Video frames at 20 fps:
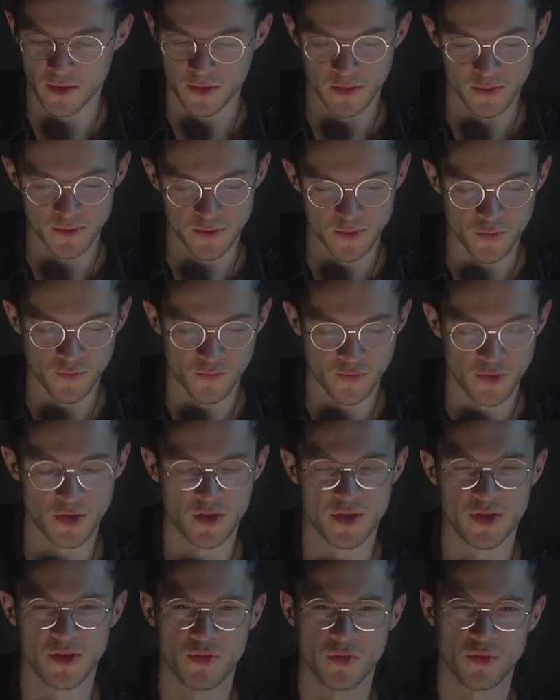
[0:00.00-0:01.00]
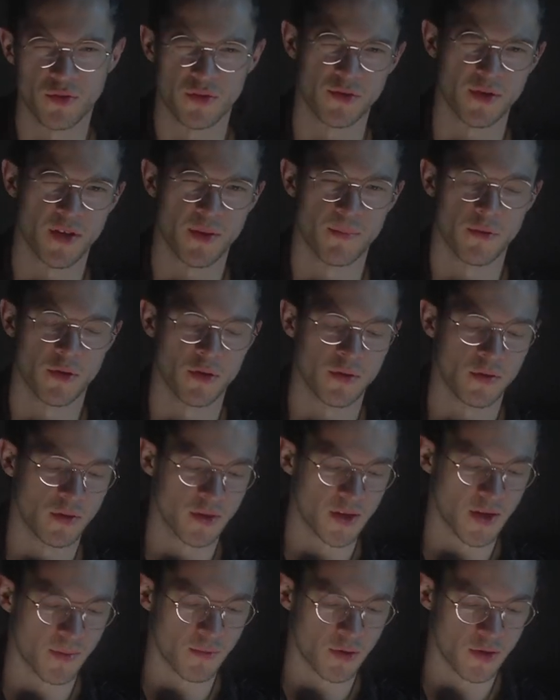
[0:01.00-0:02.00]
so friendly in order to
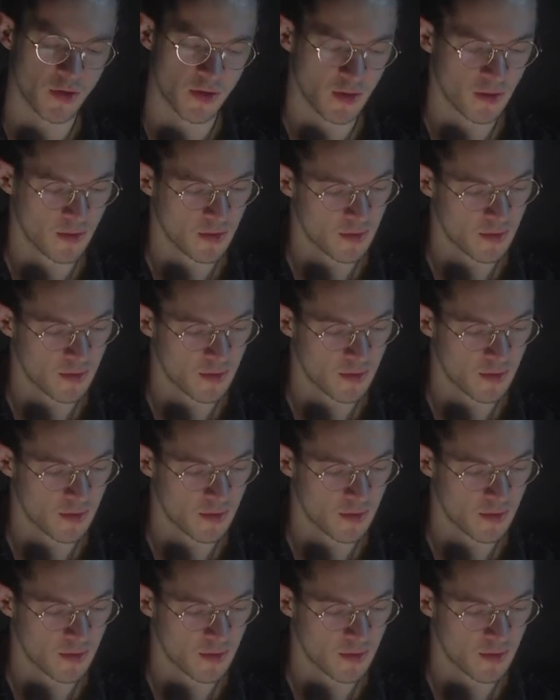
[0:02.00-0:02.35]
get money.